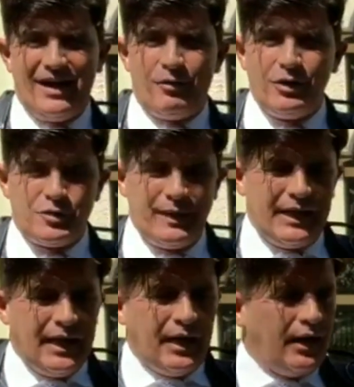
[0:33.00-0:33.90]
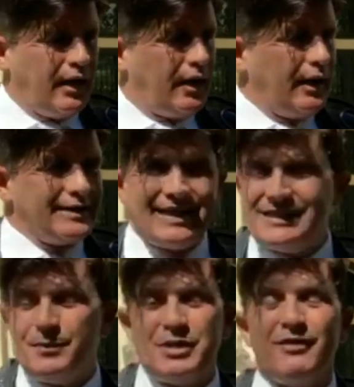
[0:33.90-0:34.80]
Which means
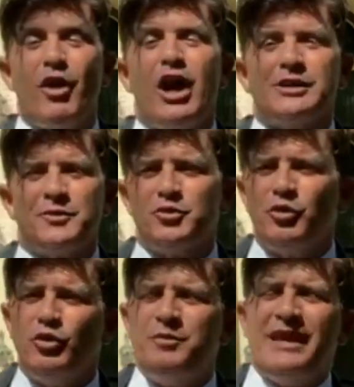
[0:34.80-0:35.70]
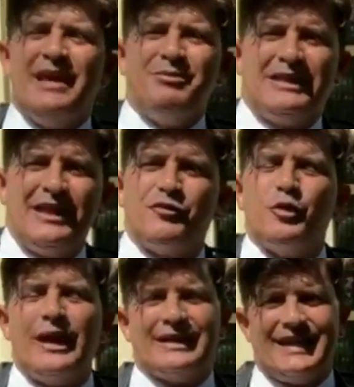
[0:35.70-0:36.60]
60% of all hospitals would be empty if
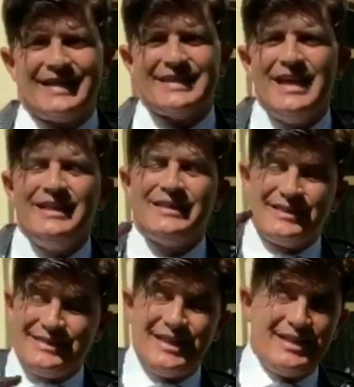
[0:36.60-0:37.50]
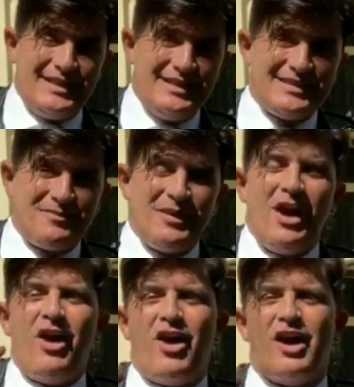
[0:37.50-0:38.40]
we ate less. The studies
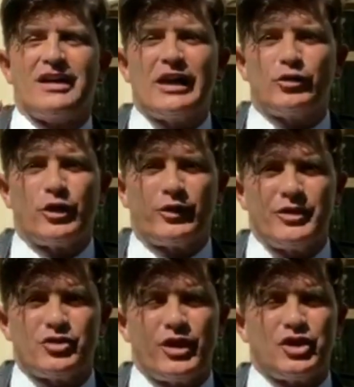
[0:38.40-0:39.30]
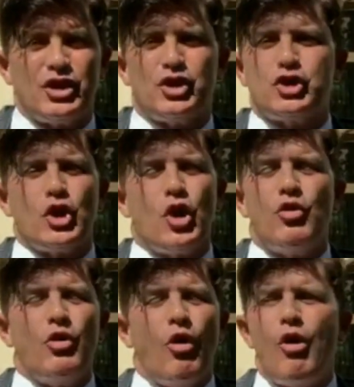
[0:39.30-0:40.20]
on caloric restriction
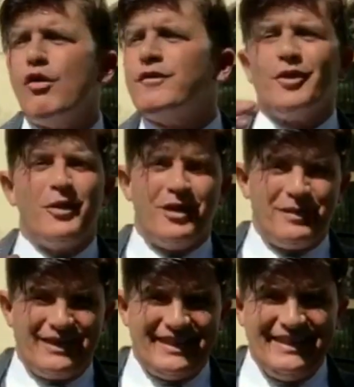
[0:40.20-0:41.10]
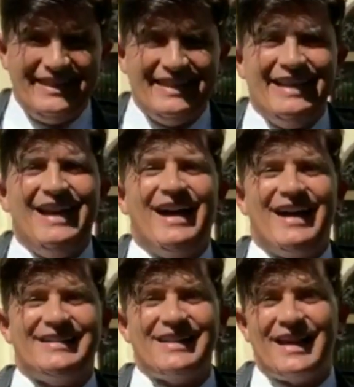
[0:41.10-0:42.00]
show overwhelmingly
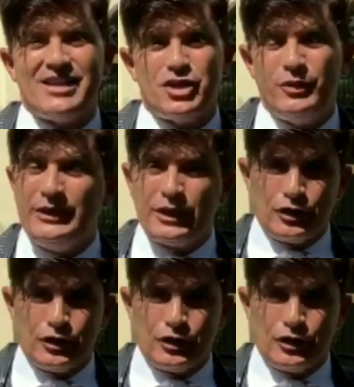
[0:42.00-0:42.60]
the less you eat, the